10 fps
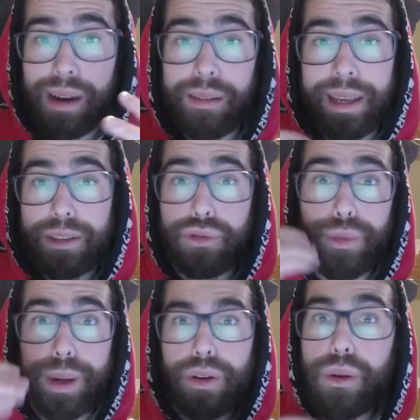it gets
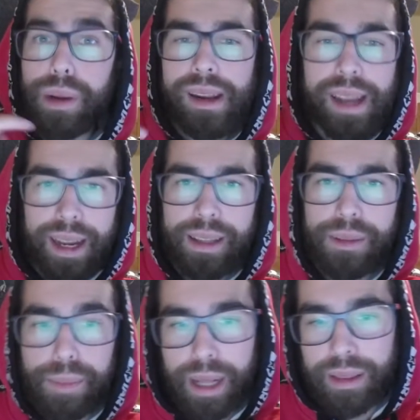super complicated,
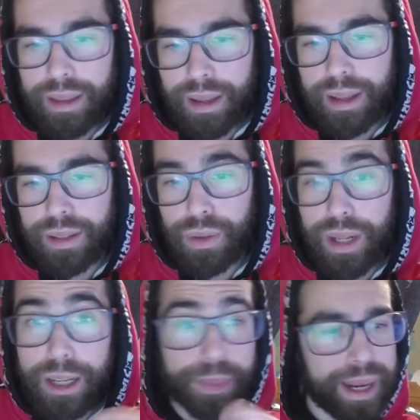but uh, you're
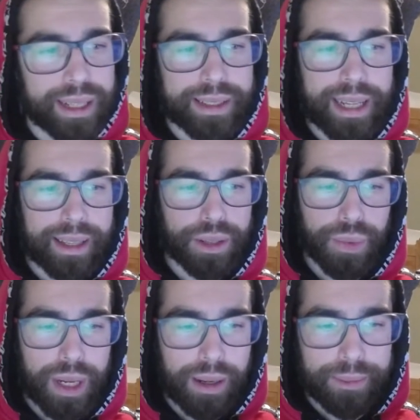gonna experience that as well,